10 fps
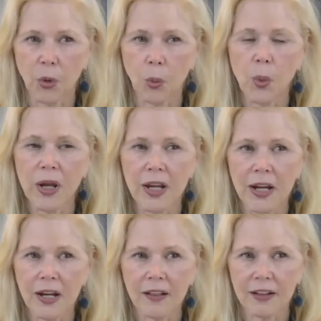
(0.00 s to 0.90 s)
a
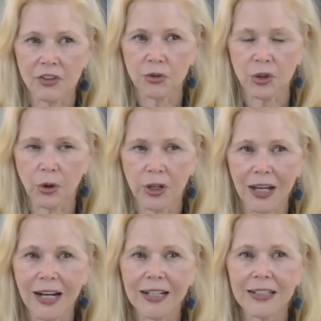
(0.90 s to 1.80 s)
way that you can
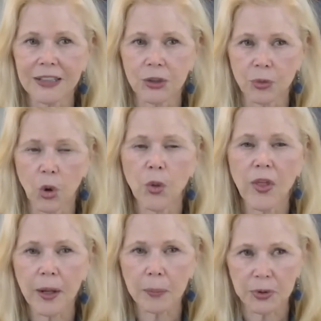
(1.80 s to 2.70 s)
organically grow
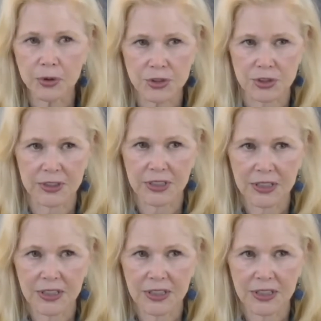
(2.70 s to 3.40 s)
that person